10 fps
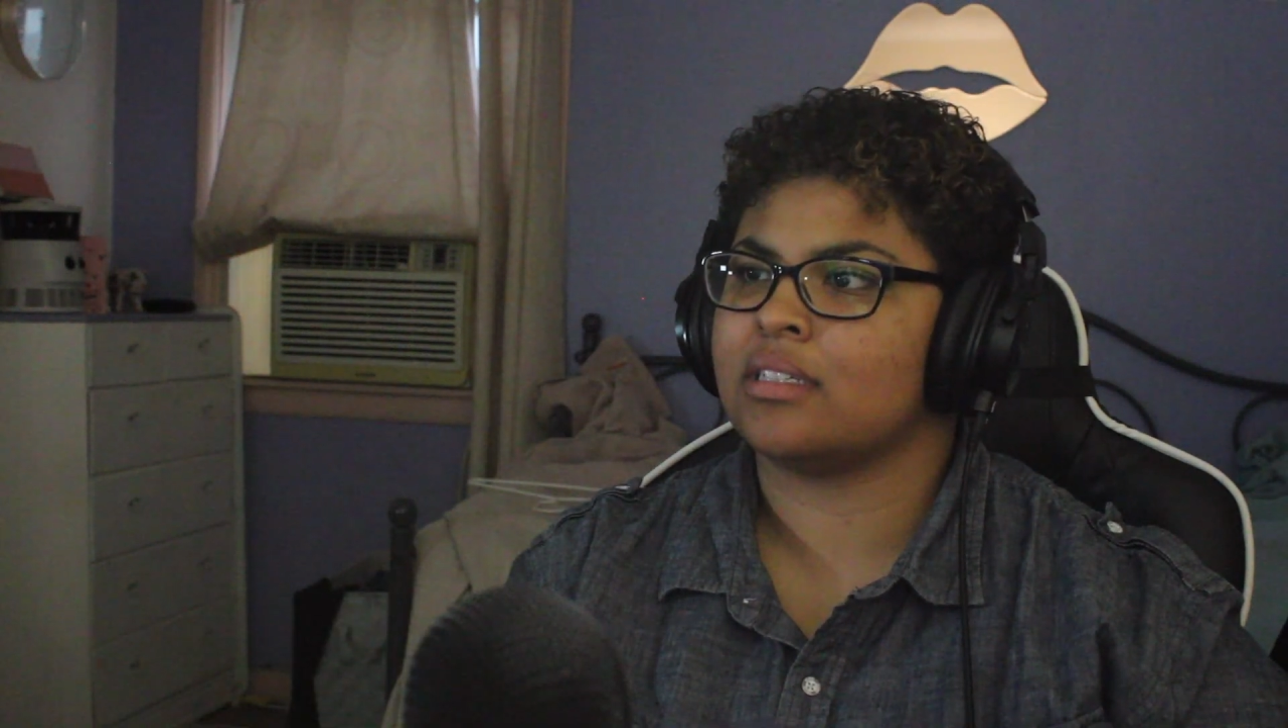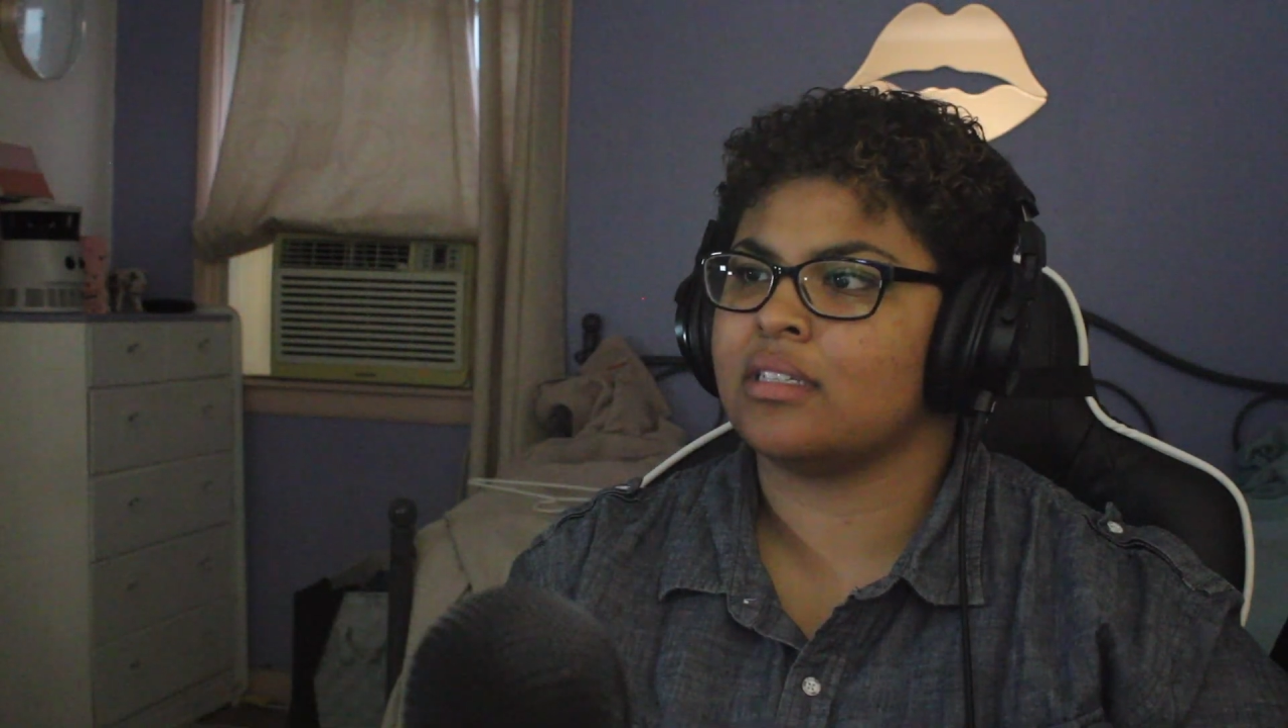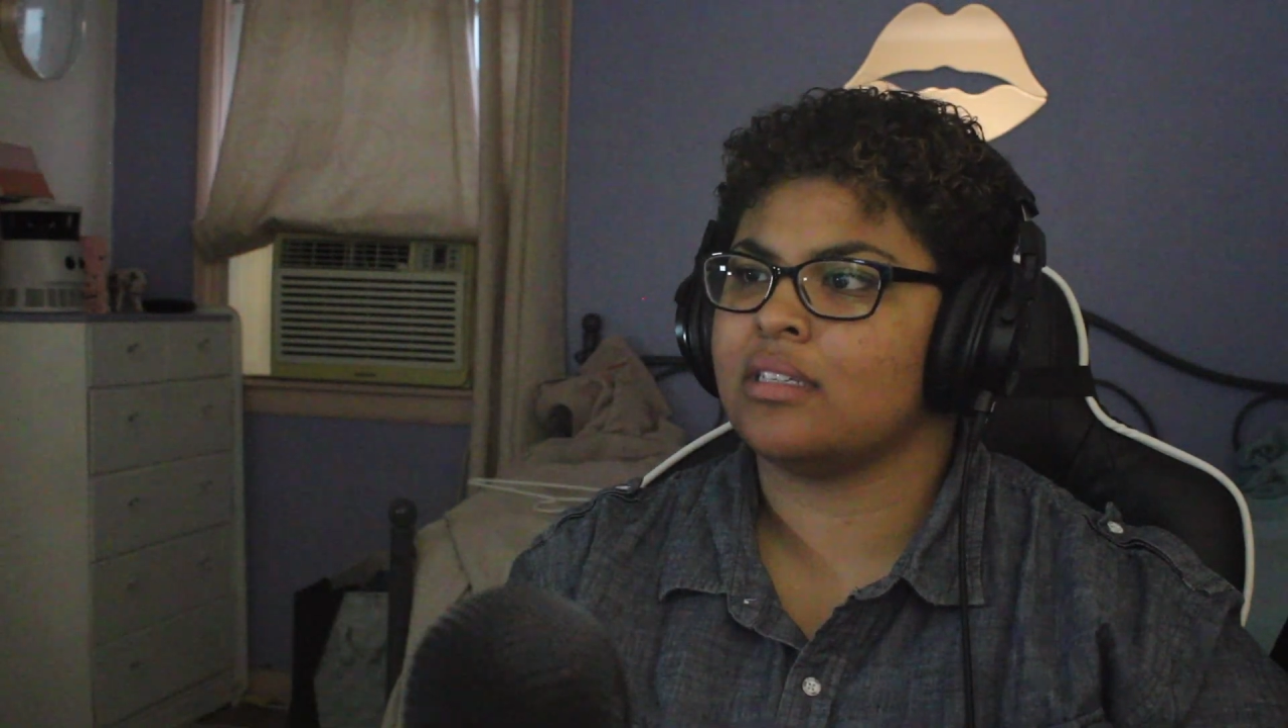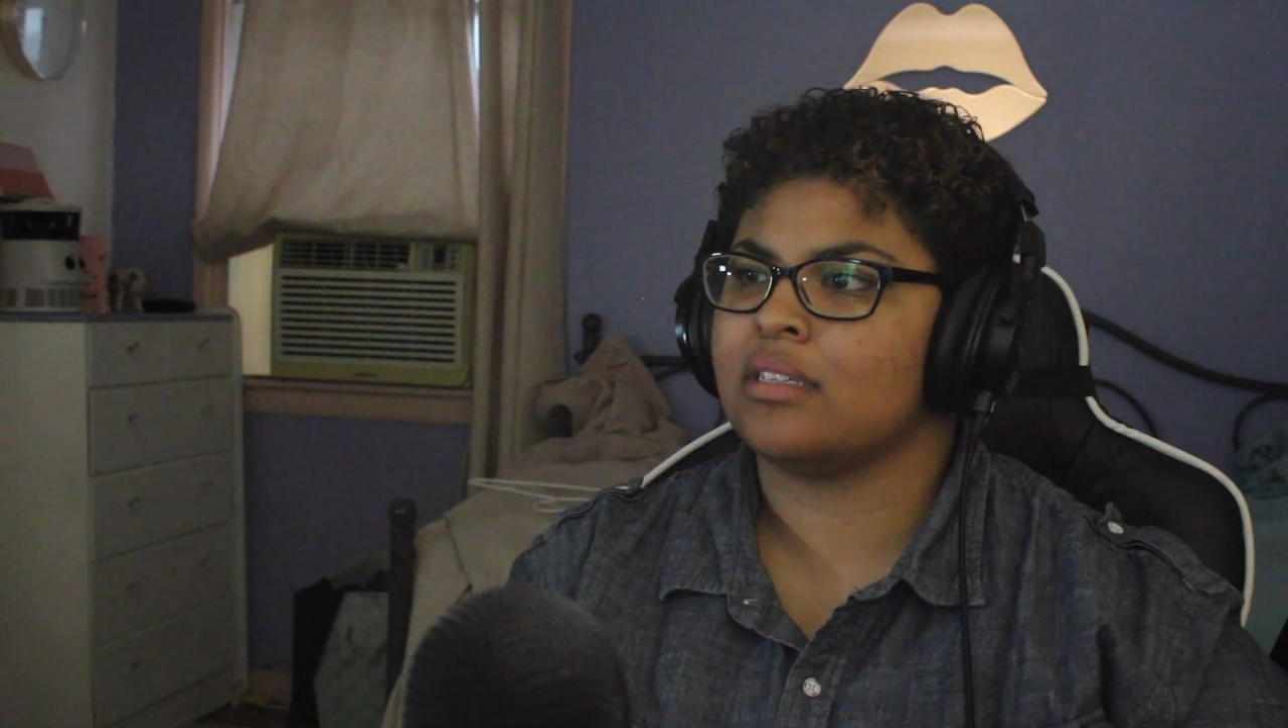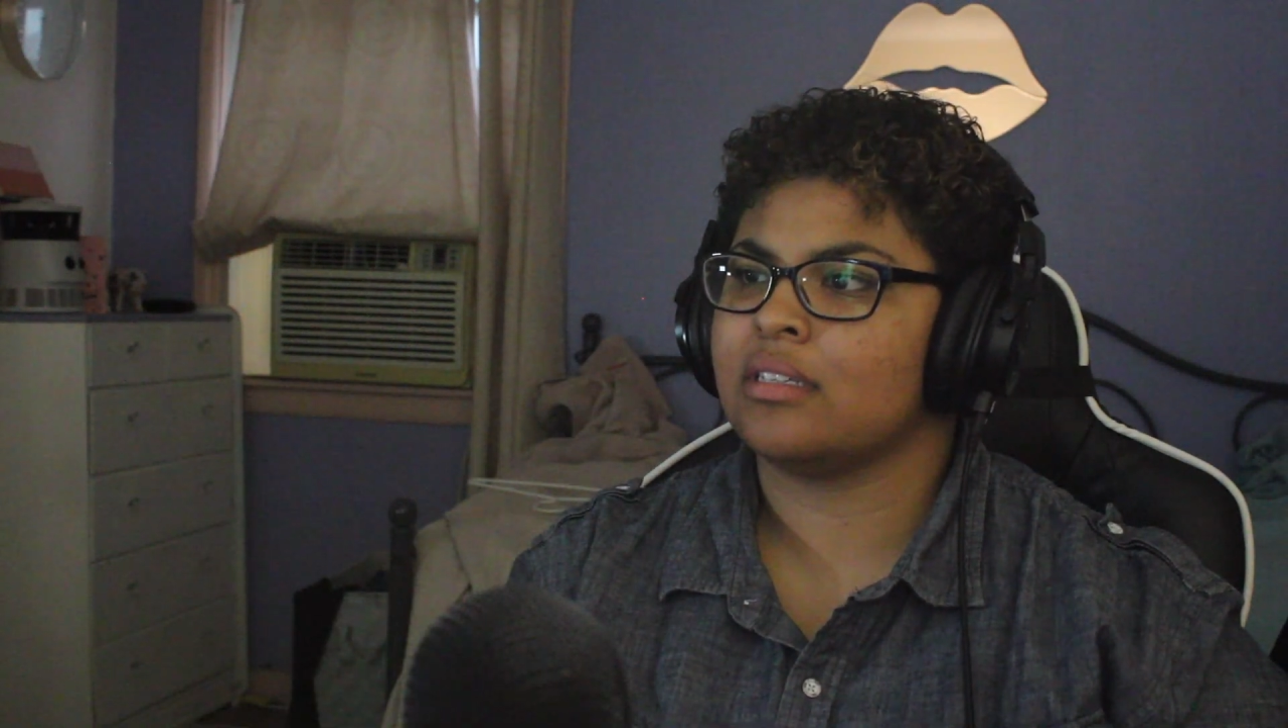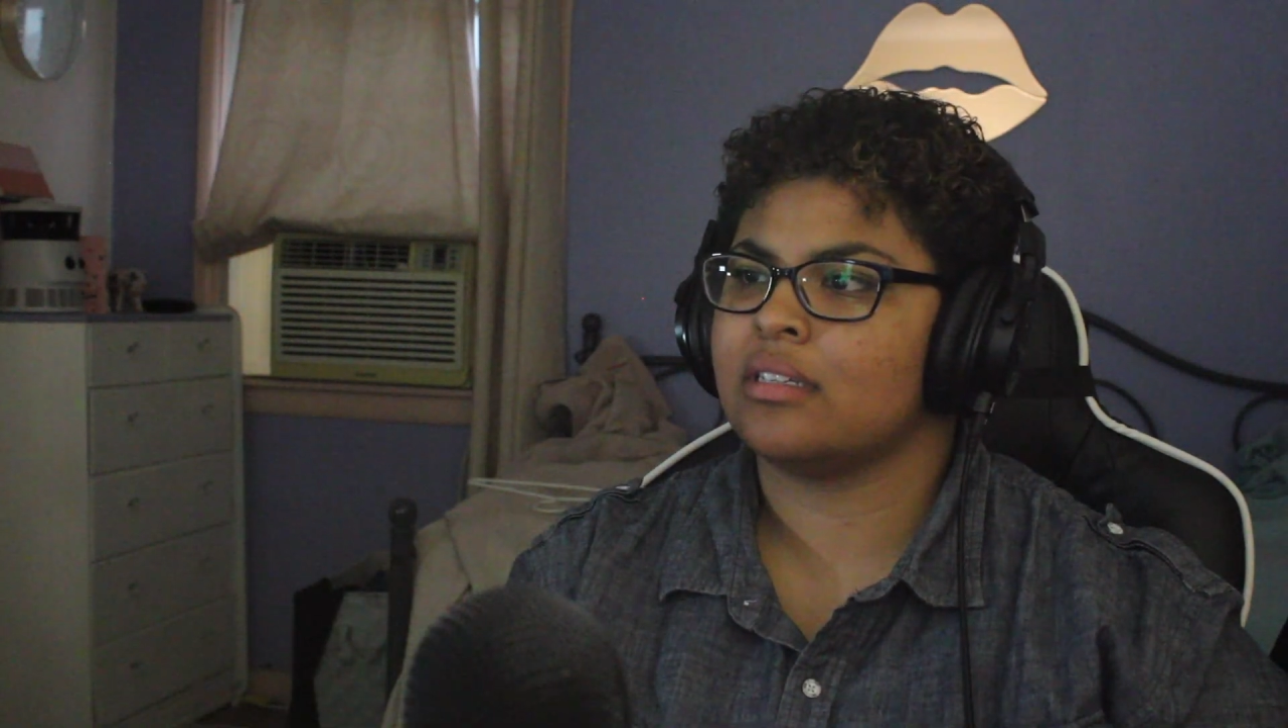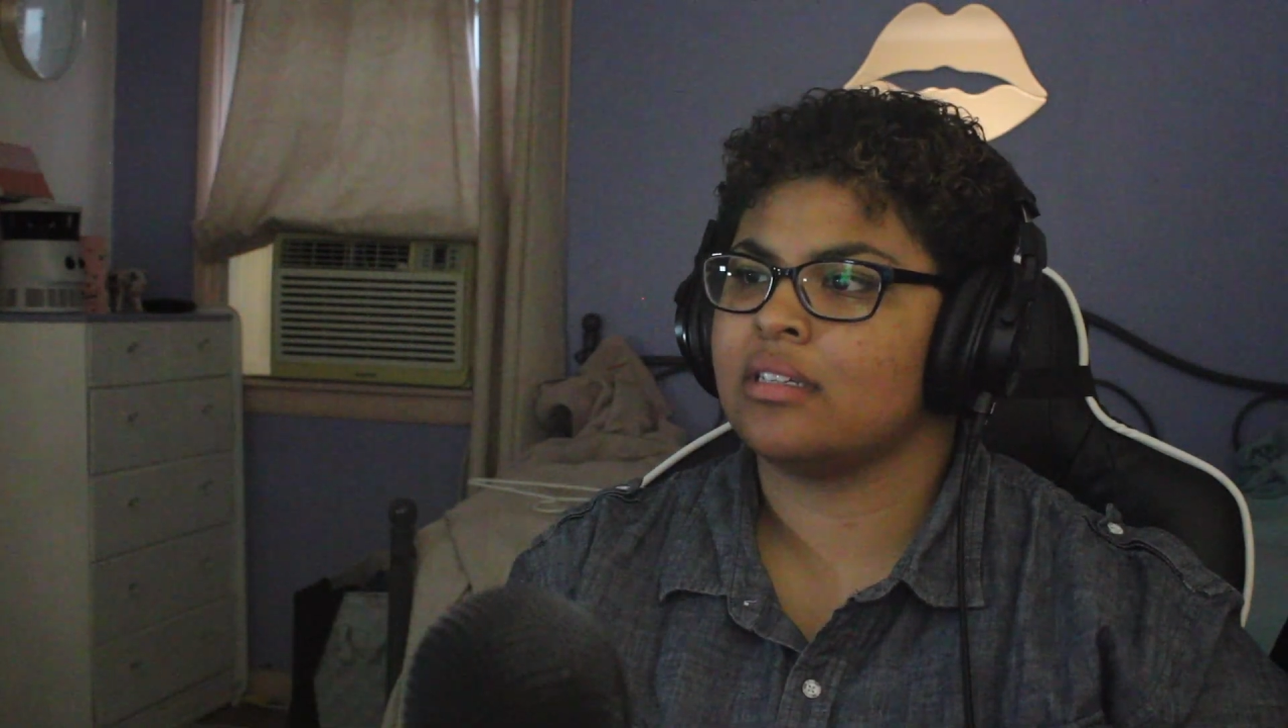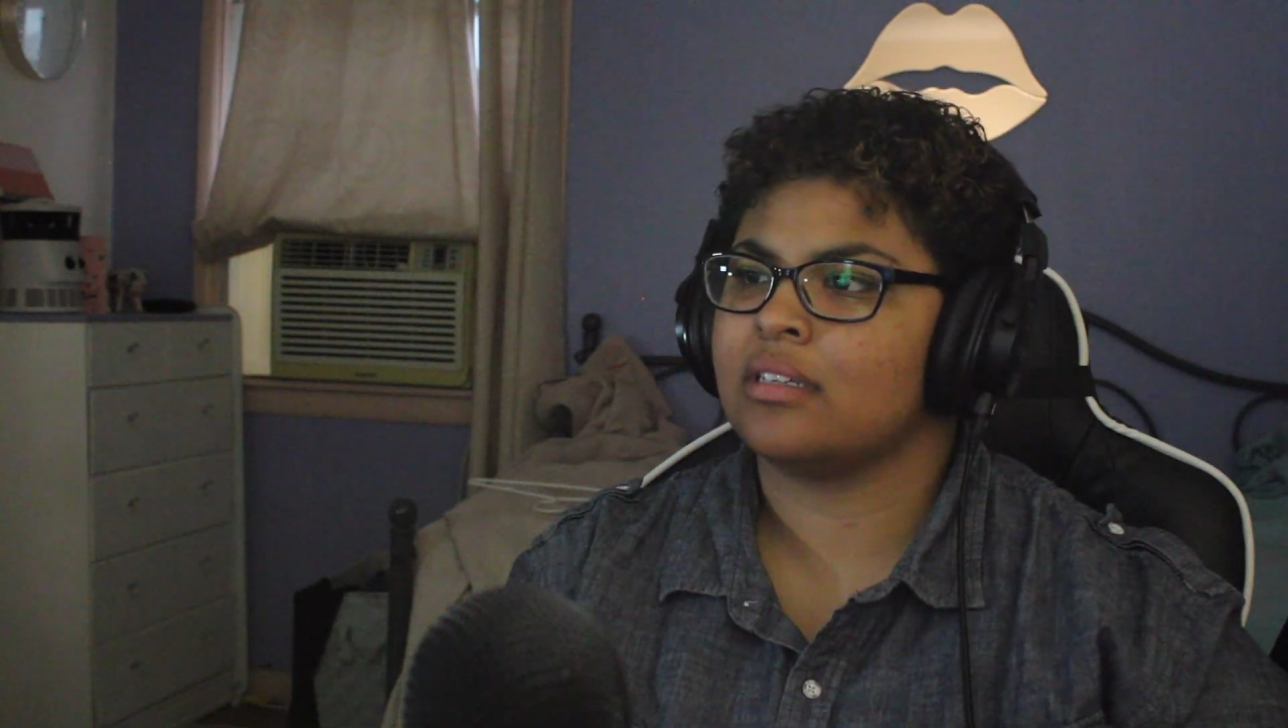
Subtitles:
sick?